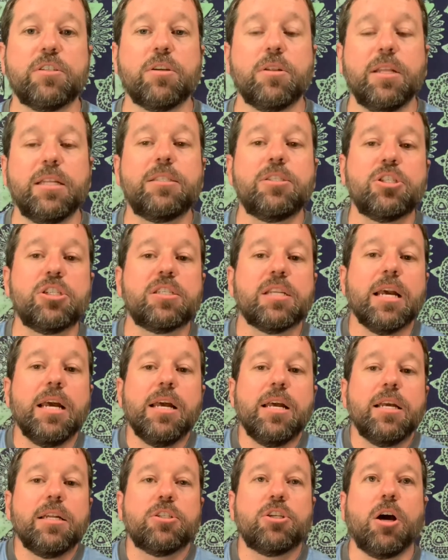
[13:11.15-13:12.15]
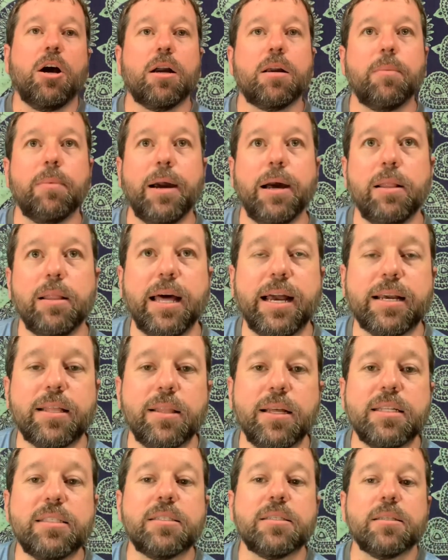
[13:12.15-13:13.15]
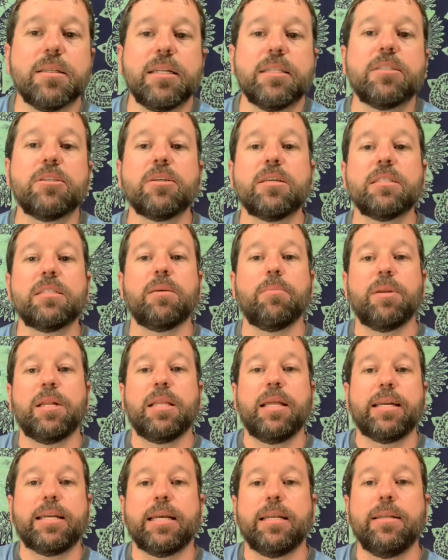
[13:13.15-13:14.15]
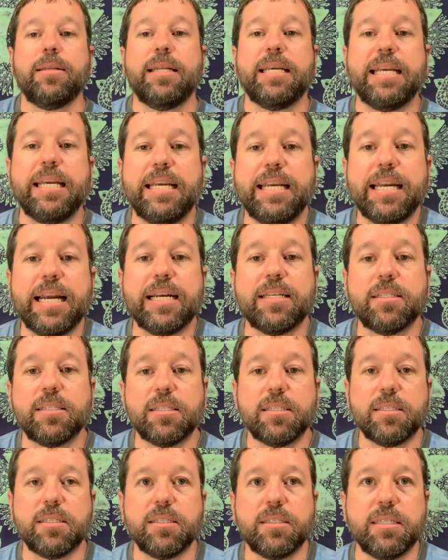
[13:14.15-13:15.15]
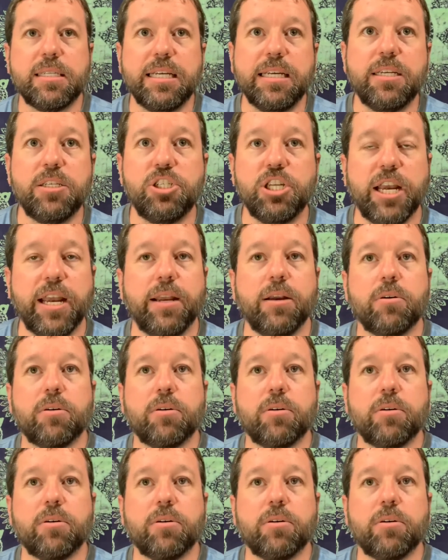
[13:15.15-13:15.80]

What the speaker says: So let's just talk about, like, let's look at somebody like an ESTJ.